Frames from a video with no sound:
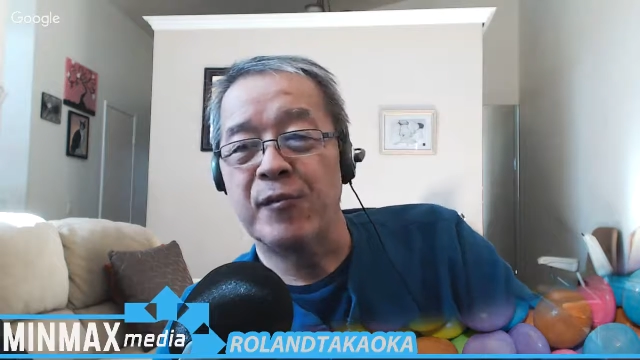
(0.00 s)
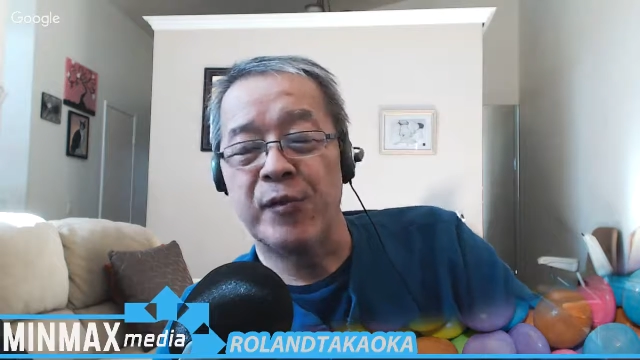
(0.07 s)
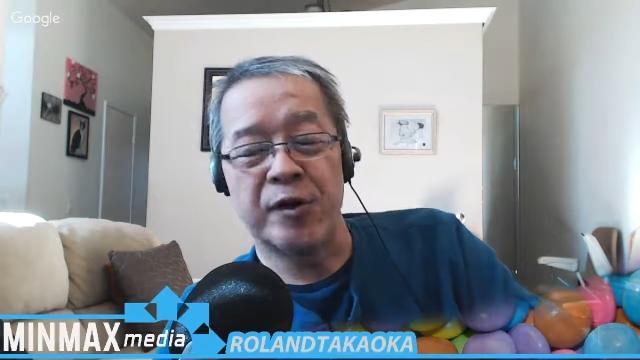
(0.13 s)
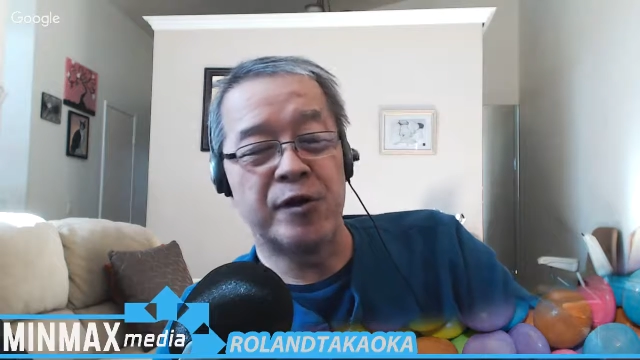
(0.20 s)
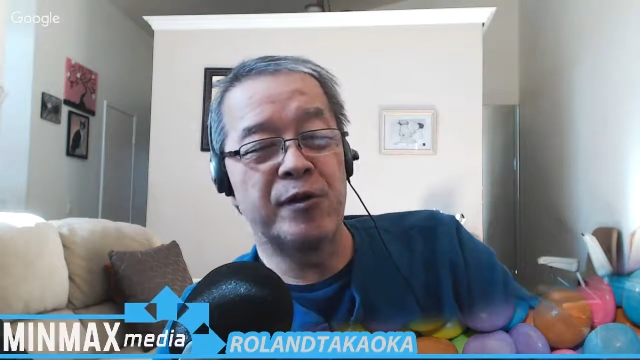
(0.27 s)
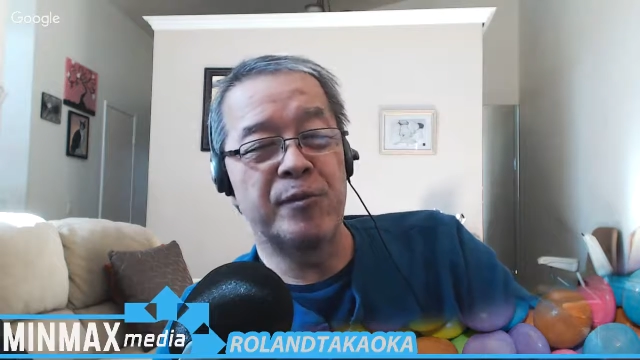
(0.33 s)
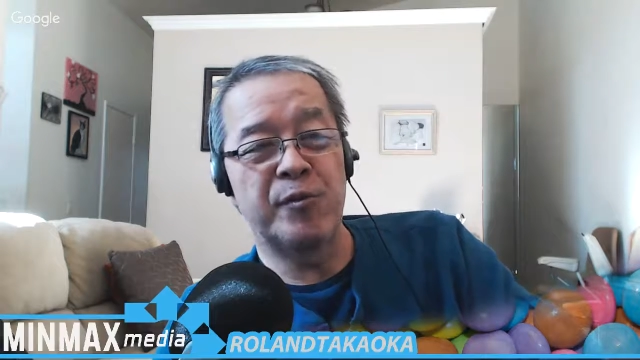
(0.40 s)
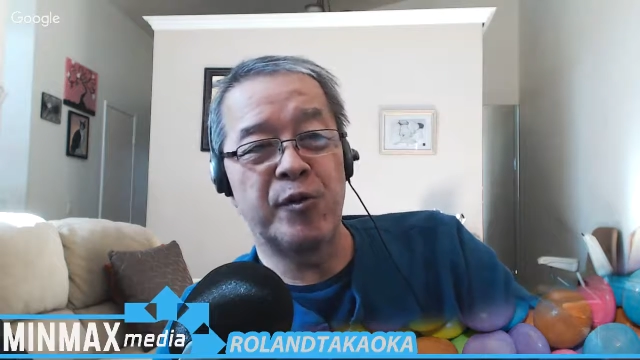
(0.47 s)

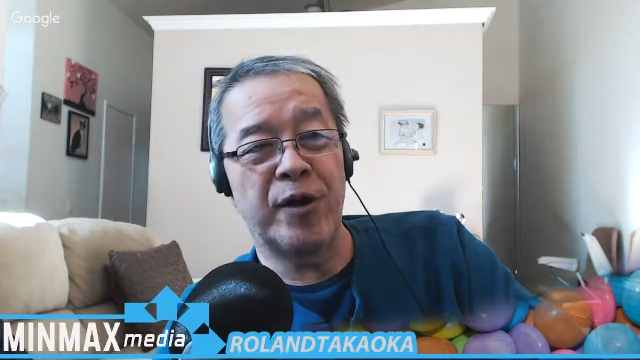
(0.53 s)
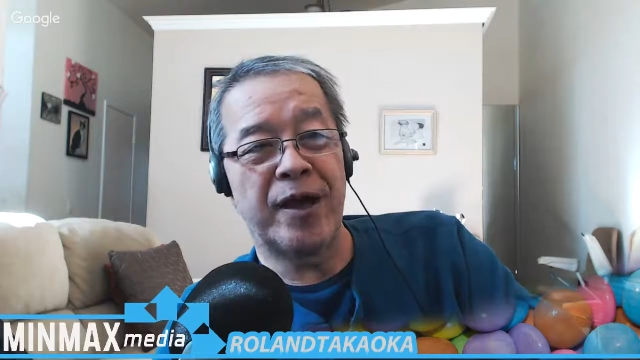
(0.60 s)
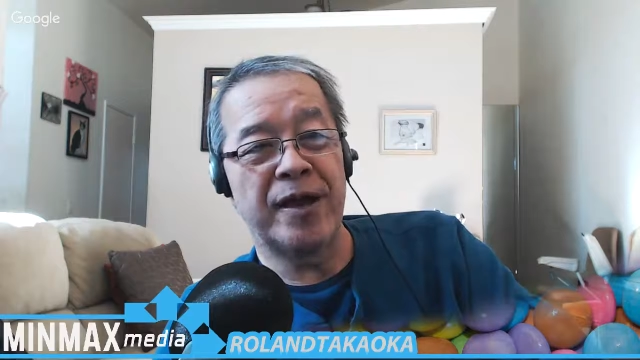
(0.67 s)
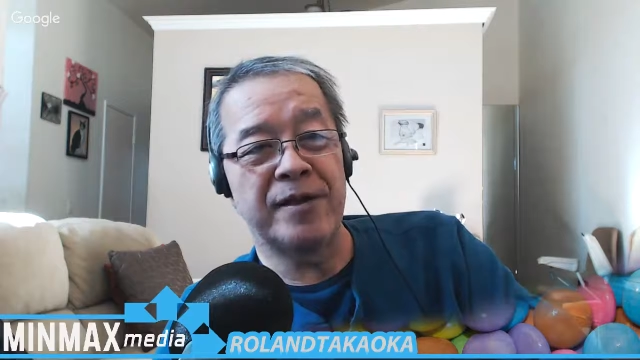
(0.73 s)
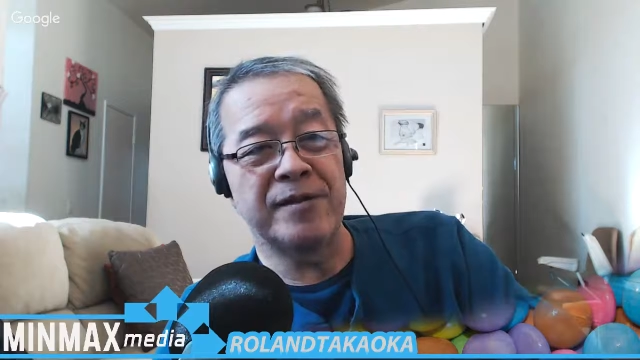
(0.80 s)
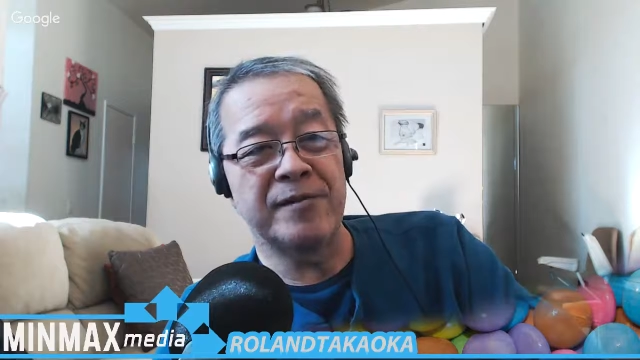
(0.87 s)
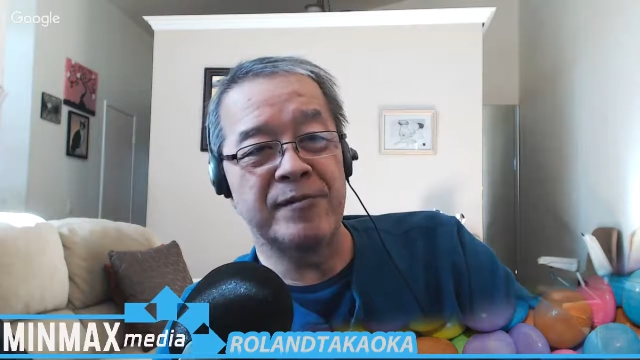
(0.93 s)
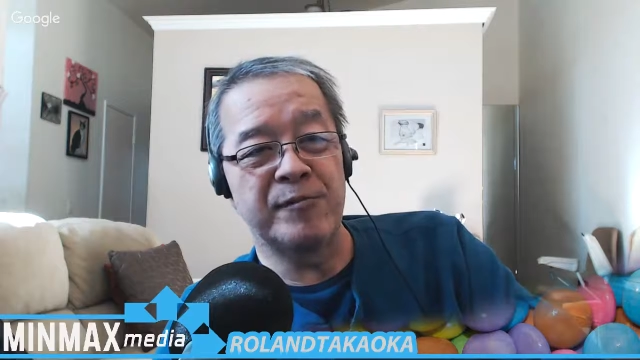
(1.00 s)
recuperate
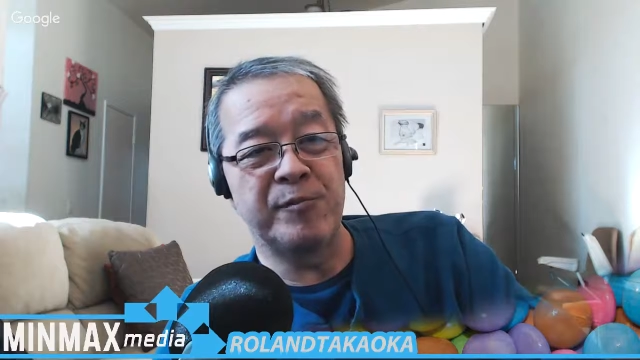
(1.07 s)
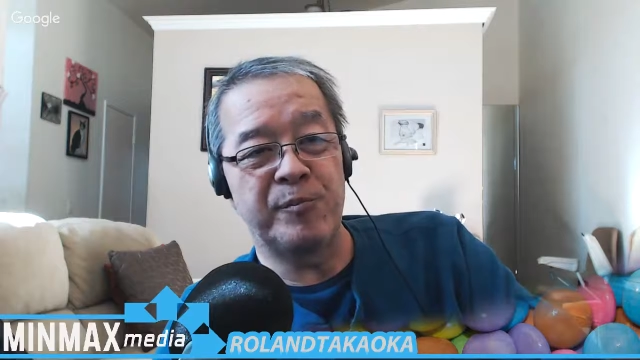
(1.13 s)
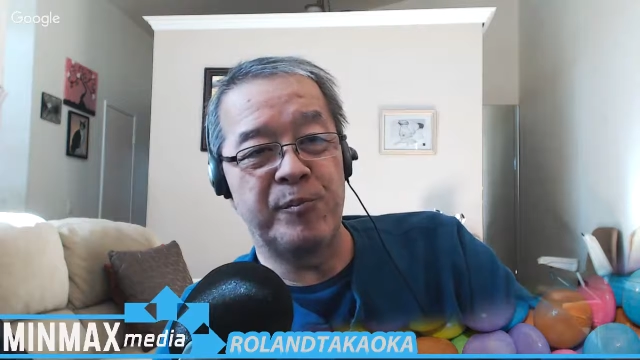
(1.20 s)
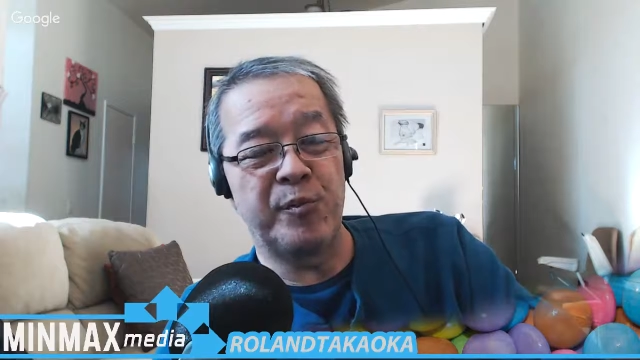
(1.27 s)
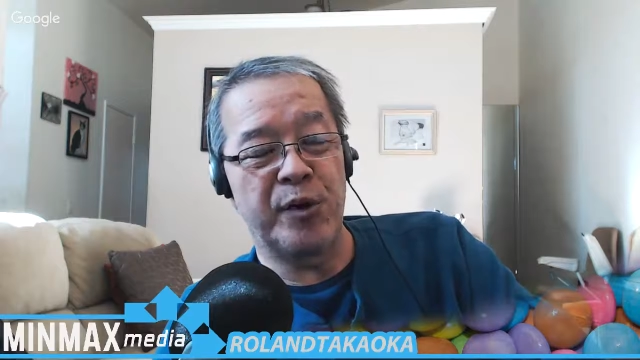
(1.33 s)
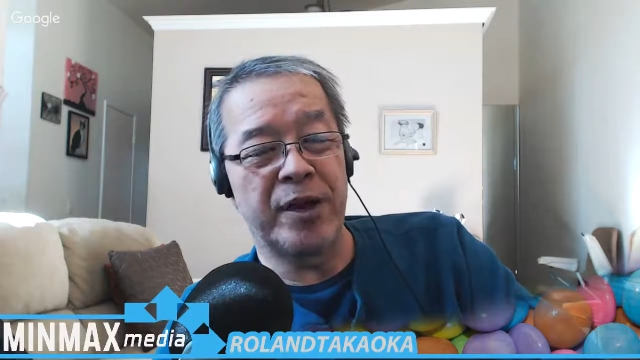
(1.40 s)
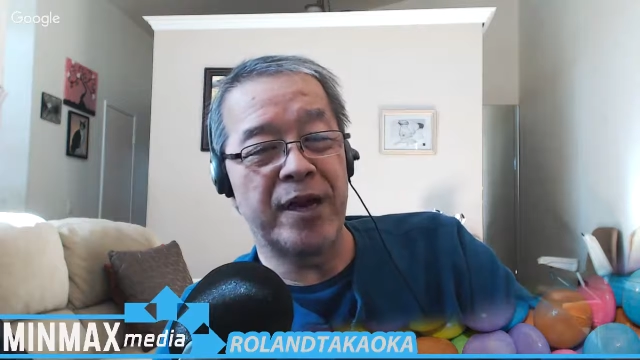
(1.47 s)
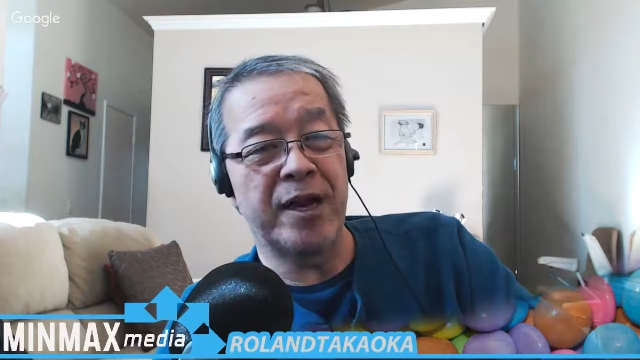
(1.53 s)
and
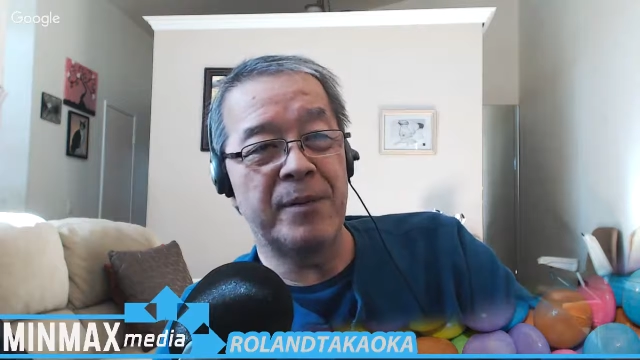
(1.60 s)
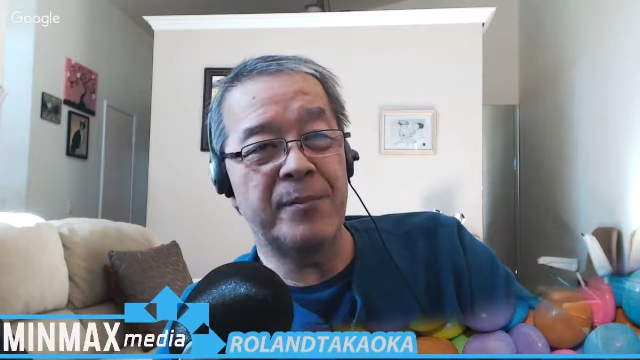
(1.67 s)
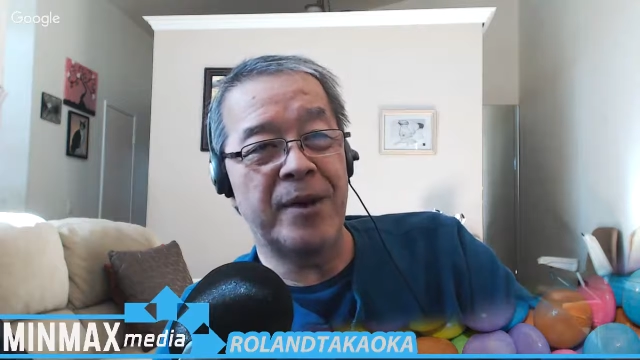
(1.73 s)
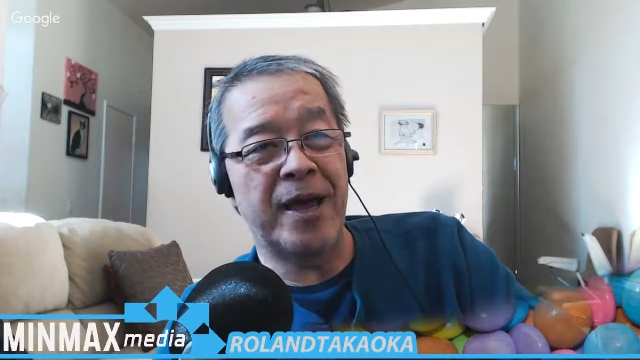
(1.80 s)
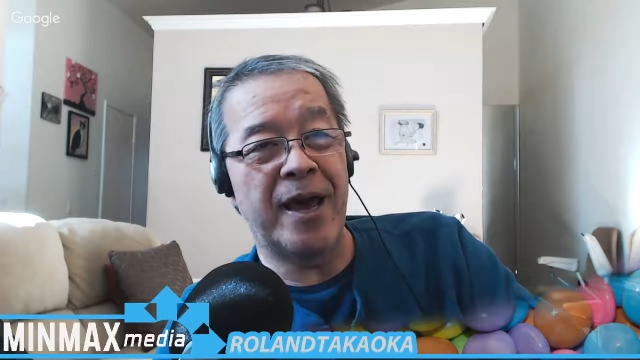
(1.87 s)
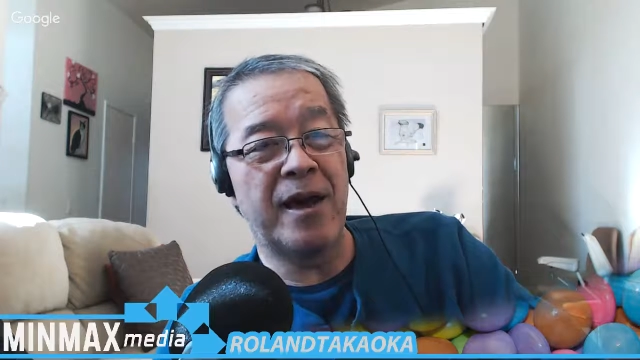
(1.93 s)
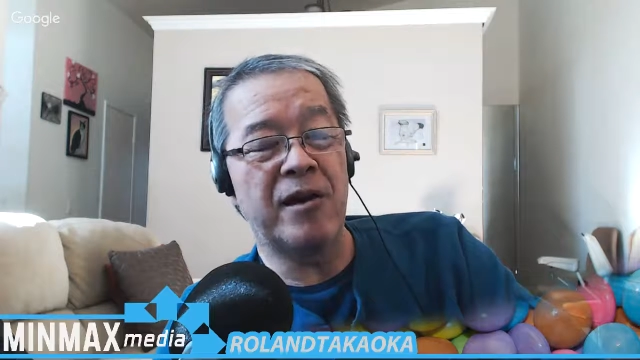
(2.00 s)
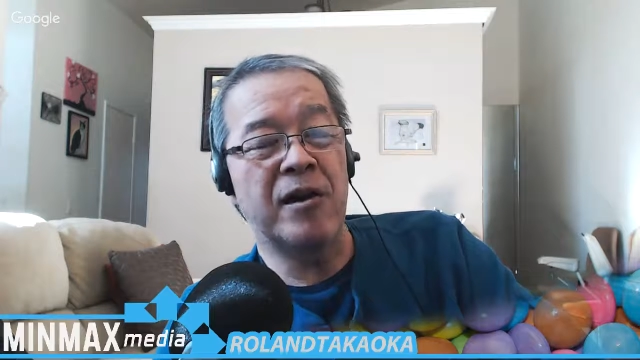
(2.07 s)
bring up
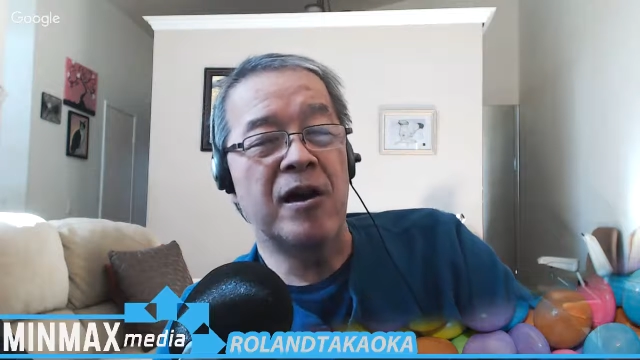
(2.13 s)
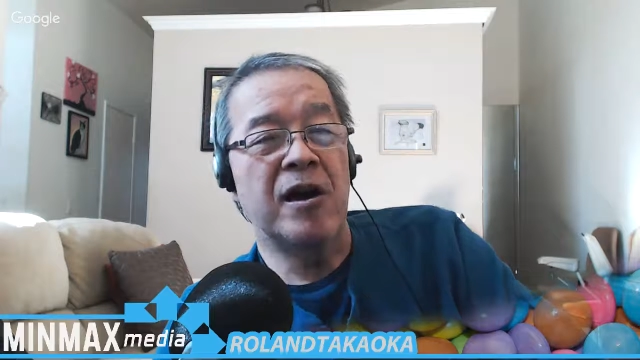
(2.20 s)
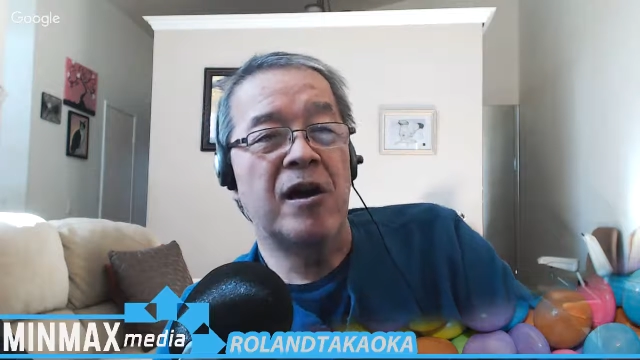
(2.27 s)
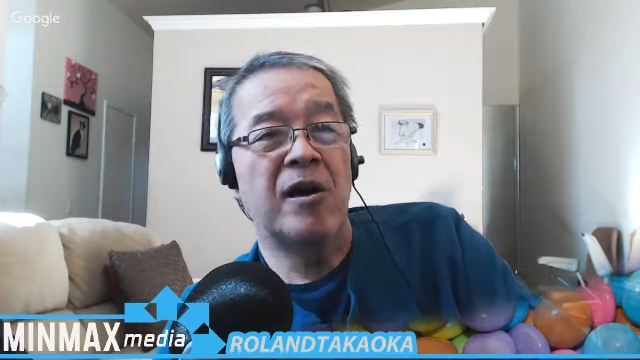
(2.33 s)
now,